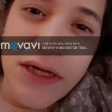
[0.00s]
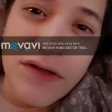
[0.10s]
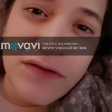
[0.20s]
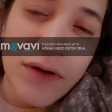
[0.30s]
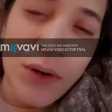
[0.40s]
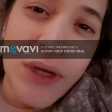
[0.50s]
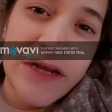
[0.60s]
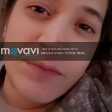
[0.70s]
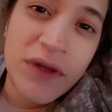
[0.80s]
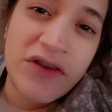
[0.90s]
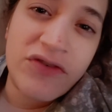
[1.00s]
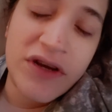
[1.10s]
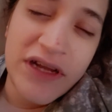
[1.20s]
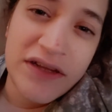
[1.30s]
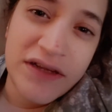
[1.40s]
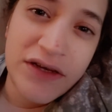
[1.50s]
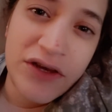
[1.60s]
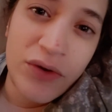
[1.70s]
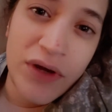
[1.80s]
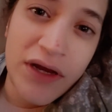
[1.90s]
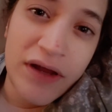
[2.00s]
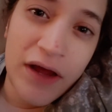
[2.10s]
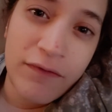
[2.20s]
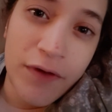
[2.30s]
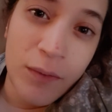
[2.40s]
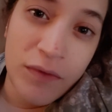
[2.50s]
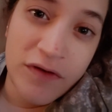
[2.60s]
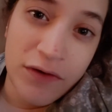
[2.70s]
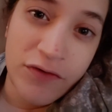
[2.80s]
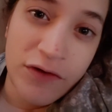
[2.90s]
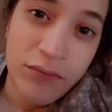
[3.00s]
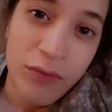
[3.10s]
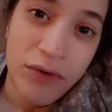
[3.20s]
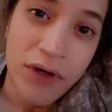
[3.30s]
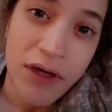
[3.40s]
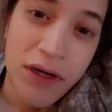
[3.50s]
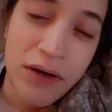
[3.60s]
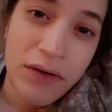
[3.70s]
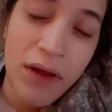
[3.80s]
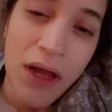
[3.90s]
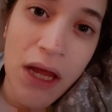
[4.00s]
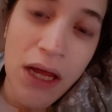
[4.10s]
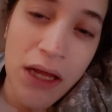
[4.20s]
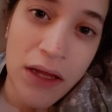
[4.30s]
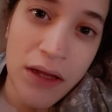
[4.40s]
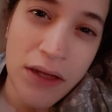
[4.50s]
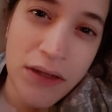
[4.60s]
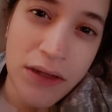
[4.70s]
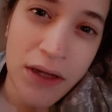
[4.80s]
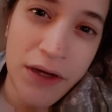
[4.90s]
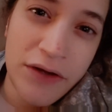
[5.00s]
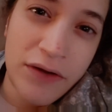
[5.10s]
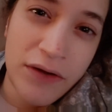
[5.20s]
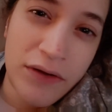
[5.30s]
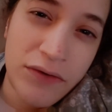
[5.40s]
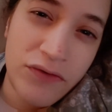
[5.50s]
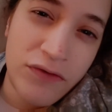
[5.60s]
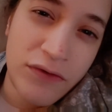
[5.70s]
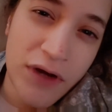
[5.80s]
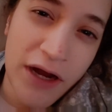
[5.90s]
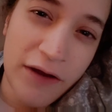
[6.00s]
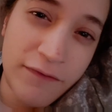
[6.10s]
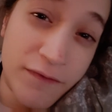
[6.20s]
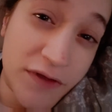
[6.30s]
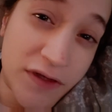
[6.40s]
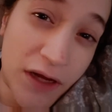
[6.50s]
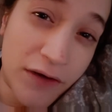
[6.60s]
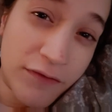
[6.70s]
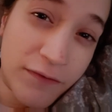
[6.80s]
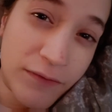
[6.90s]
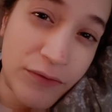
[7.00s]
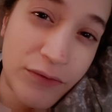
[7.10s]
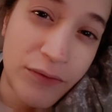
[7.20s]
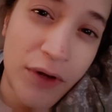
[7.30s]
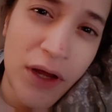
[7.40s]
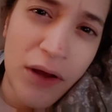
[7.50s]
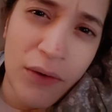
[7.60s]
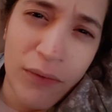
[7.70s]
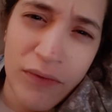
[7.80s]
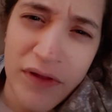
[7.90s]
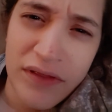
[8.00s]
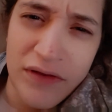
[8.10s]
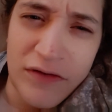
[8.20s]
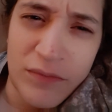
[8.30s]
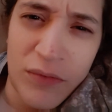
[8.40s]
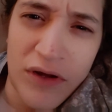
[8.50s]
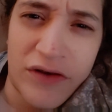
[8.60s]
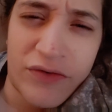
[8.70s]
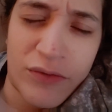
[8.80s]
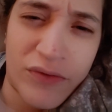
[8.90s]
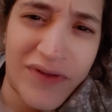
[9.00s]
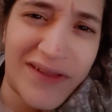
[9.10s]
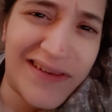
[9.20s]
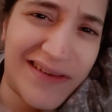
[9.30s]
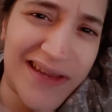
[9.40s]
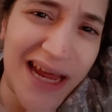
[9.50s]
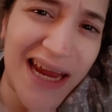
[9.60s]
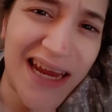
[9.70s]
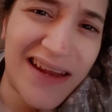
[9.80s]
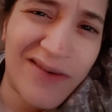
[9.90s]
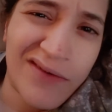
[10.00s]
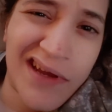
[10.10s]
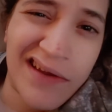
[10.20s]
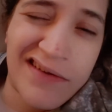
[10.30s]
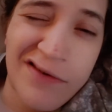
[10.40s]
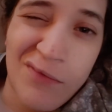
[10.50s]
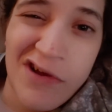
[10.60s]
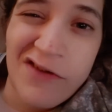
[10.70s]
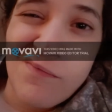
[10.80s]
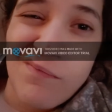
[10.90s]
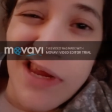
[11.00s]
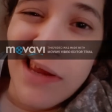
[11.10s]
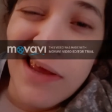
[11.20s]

So it's really strict as in you need to have like one starch in the morning, and like you should have this kind of fruit, or only this much, or only this thing, and only so much meat